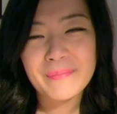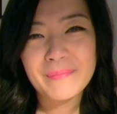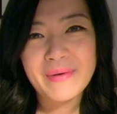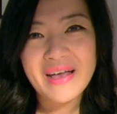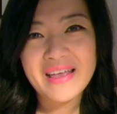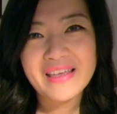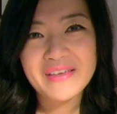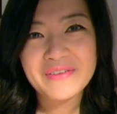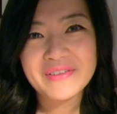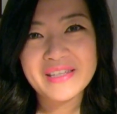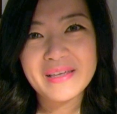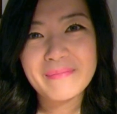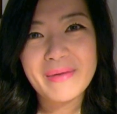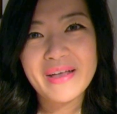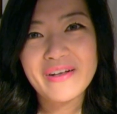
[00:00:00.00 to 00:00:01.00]
by
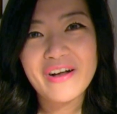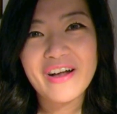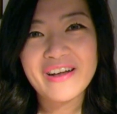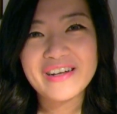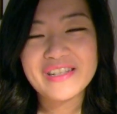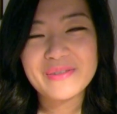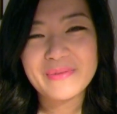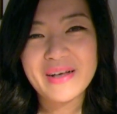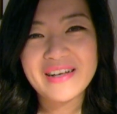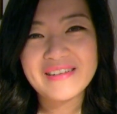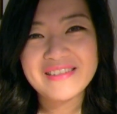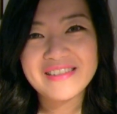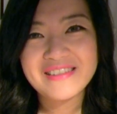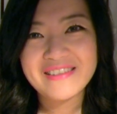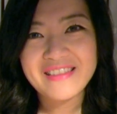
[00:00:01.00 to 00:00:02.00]
using my card as
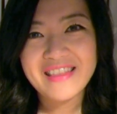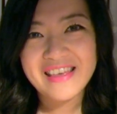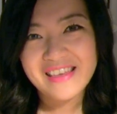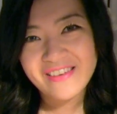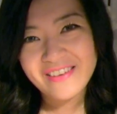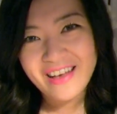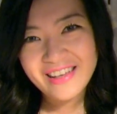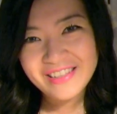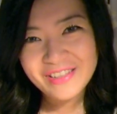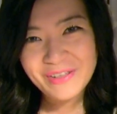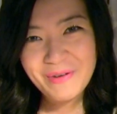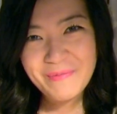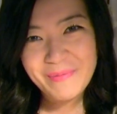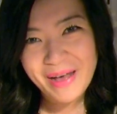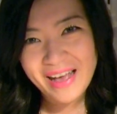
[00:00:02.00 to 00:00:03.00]
well, so thank you guys
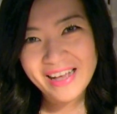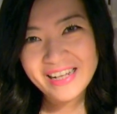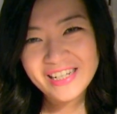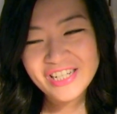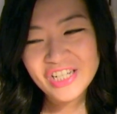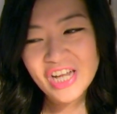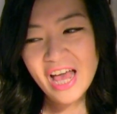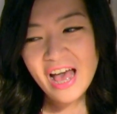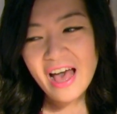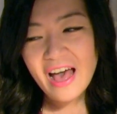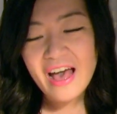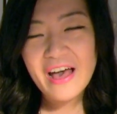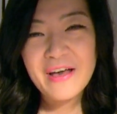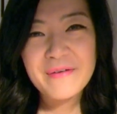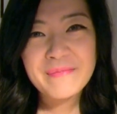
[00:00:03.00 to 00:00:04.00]
so much.
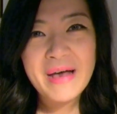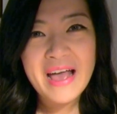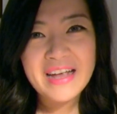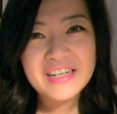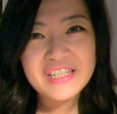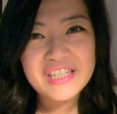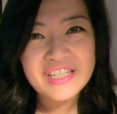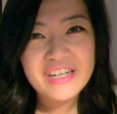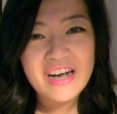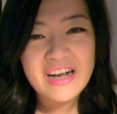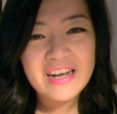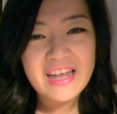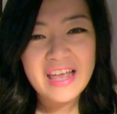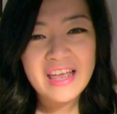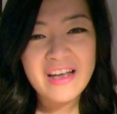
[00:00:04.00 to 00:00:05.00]
I actually
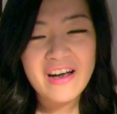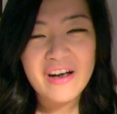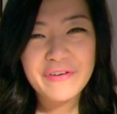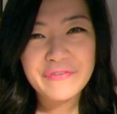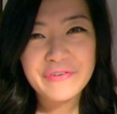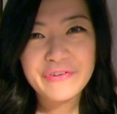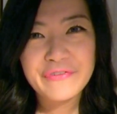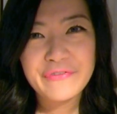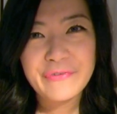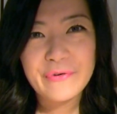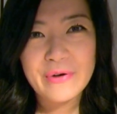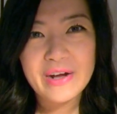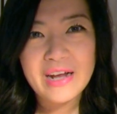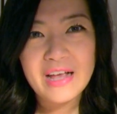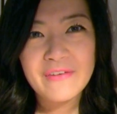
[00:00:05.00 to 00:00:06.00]
got a offer
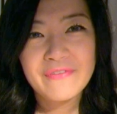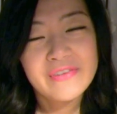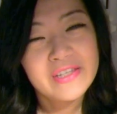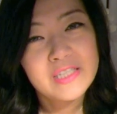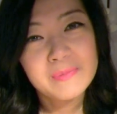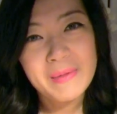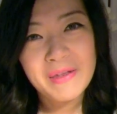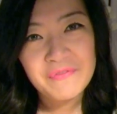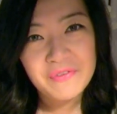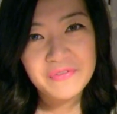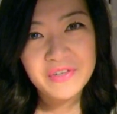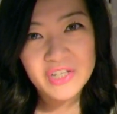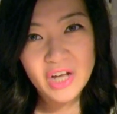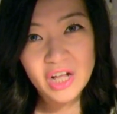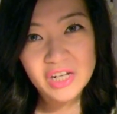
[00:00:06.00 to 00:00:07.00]
for if you spend
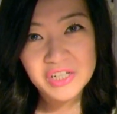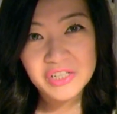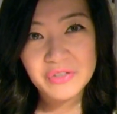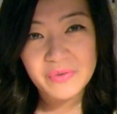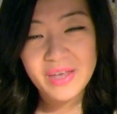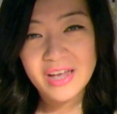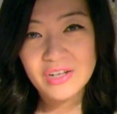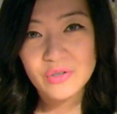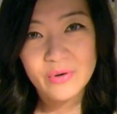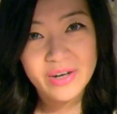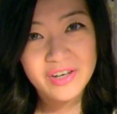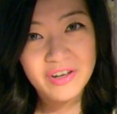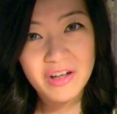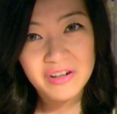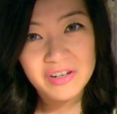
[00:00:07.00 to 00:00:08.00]
$50, you get
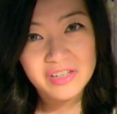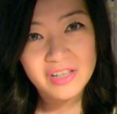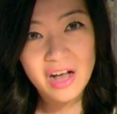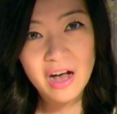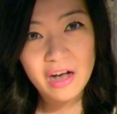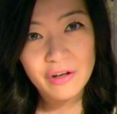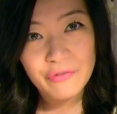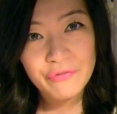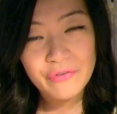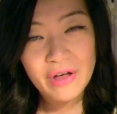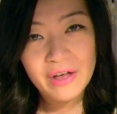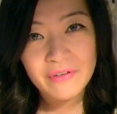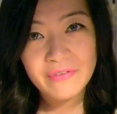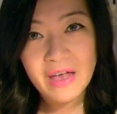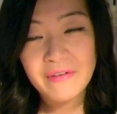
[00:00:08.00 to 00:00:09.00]
$20 off
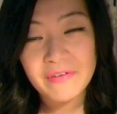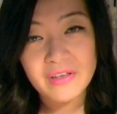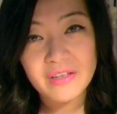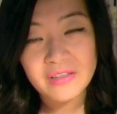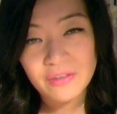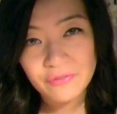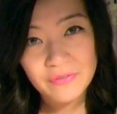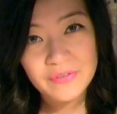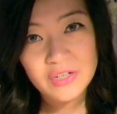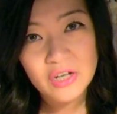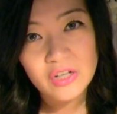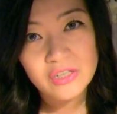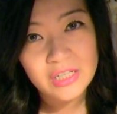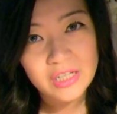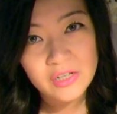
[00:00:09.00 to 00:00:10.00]
of the
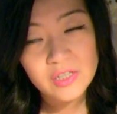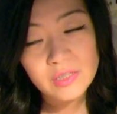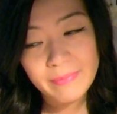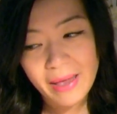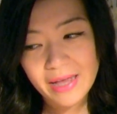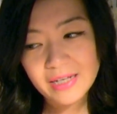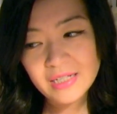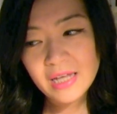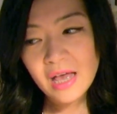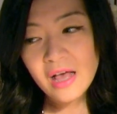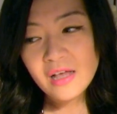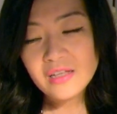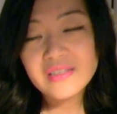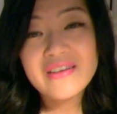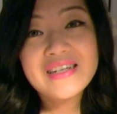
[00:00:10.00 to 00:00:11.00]
$50 that you spend.
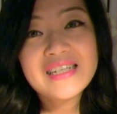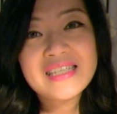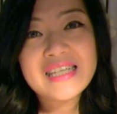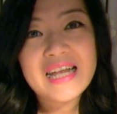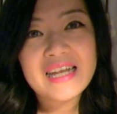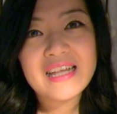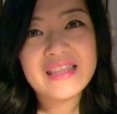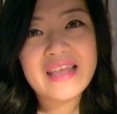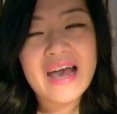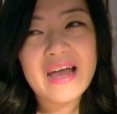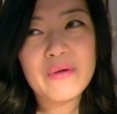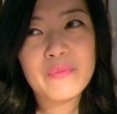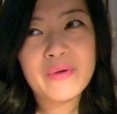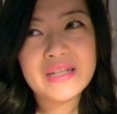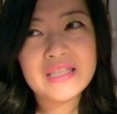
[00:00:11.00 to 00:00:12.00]
So I decided
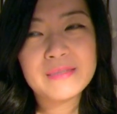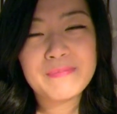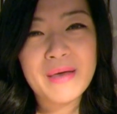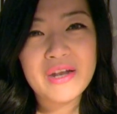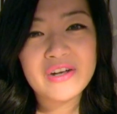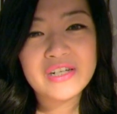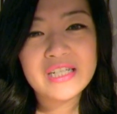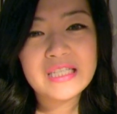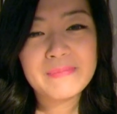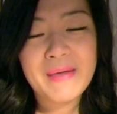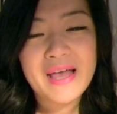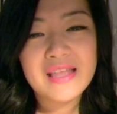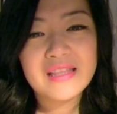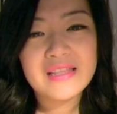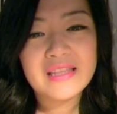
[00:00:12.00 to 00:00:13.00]
that what's better to
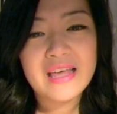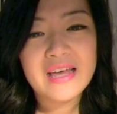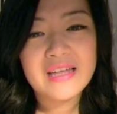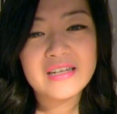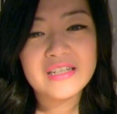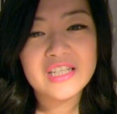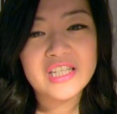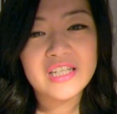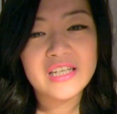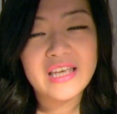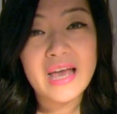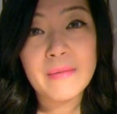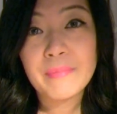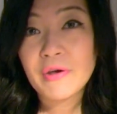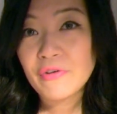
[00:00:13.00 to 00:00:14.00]
spend than to
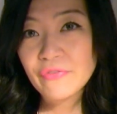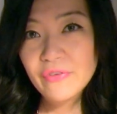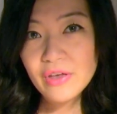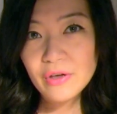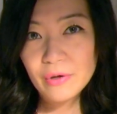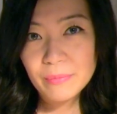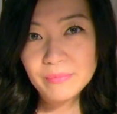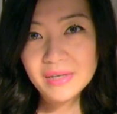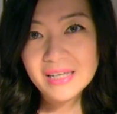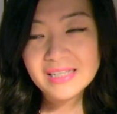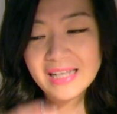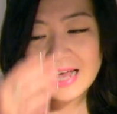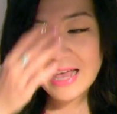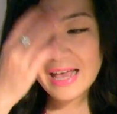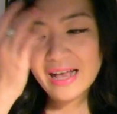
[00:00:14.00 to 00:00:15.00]
get perfume, because
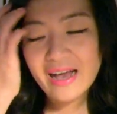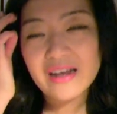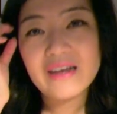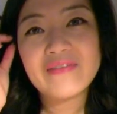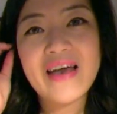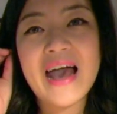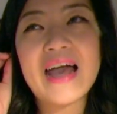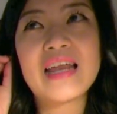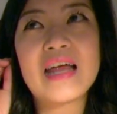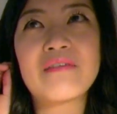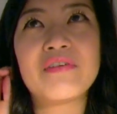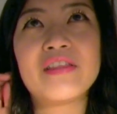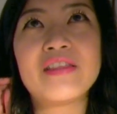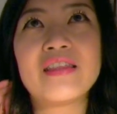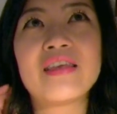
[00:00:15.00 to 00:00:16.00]
I kind of had
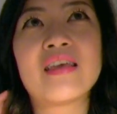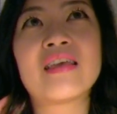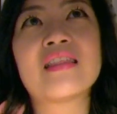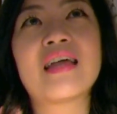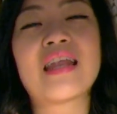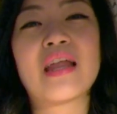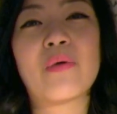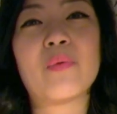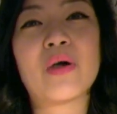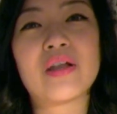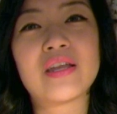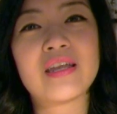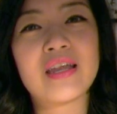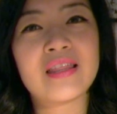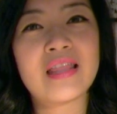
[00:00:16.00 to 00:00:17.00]
everything that I
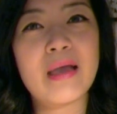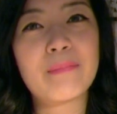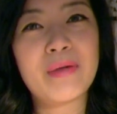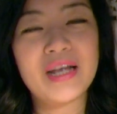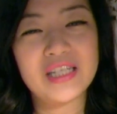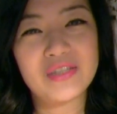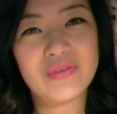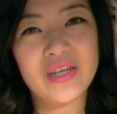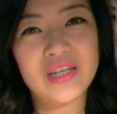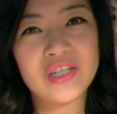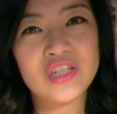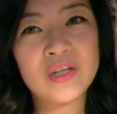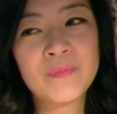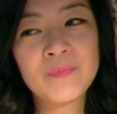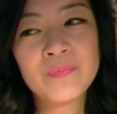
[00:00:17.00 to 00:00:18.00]
wanted in that price
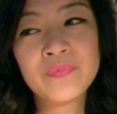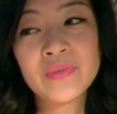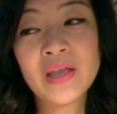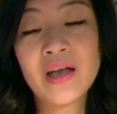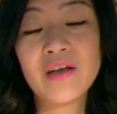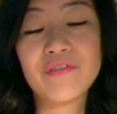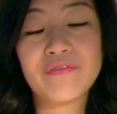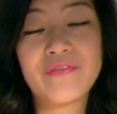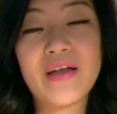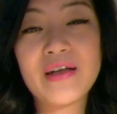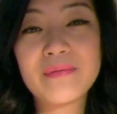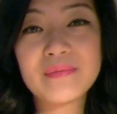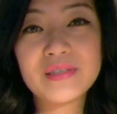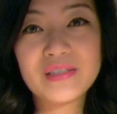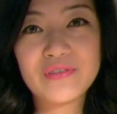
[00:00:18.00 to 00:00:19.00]
range
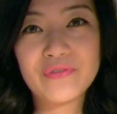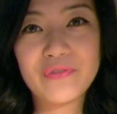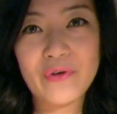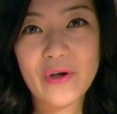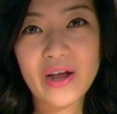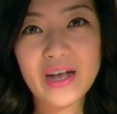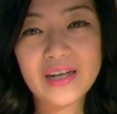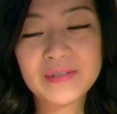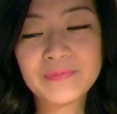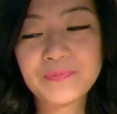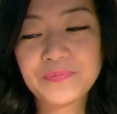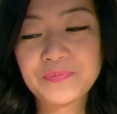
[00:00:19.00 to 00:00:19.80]
from Sephora.